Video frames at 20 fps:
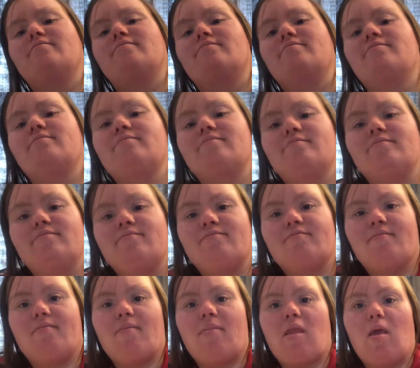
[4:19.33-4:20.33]

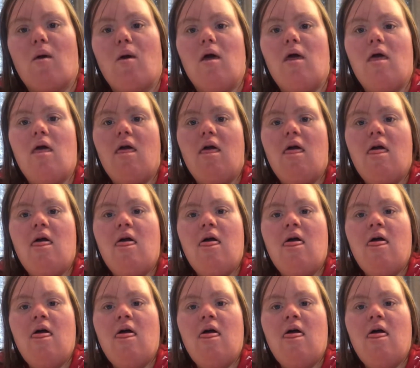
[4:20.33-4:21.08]
(no one is talking)